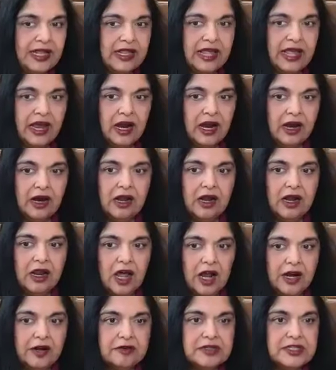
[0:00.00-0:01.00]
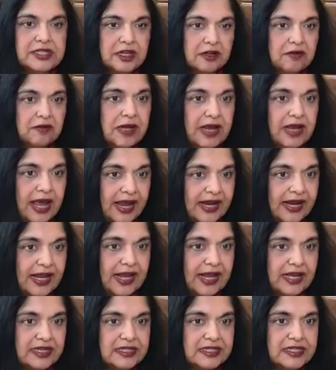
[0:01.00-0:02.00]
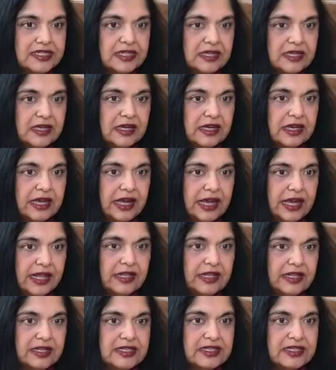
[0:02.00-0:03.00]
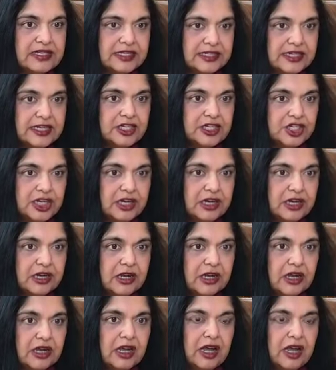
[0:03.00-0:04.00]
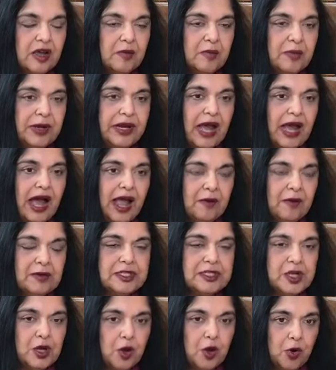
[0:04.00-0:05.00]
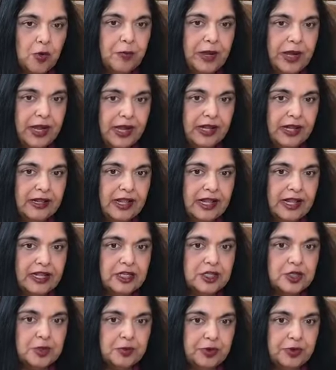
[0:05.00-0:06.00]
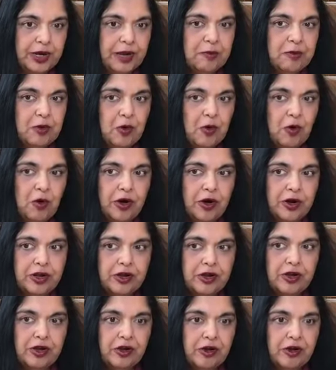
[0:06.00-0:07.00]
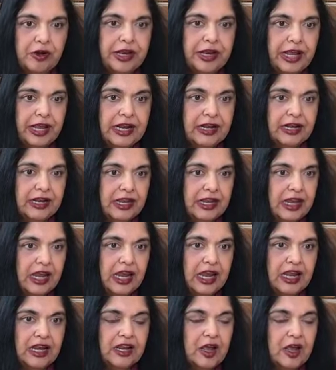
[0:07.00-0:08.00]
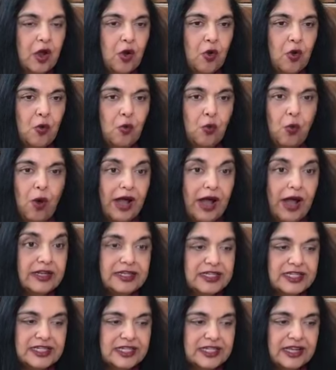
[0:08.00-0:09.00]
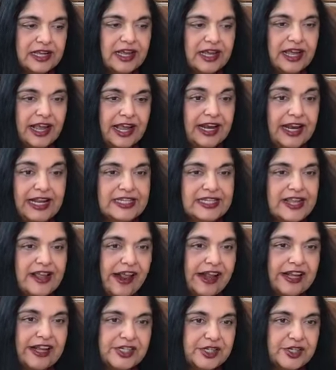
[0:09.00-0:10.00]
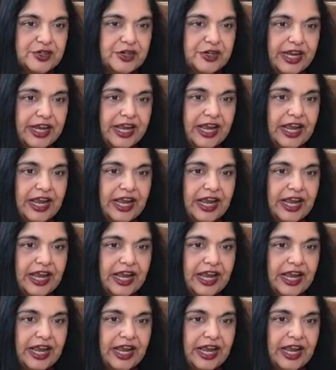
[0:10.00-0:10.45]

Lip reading: that there are a lot of silver linings in this decision. But I was hoping that the Supreme Court could indeed, once in its history,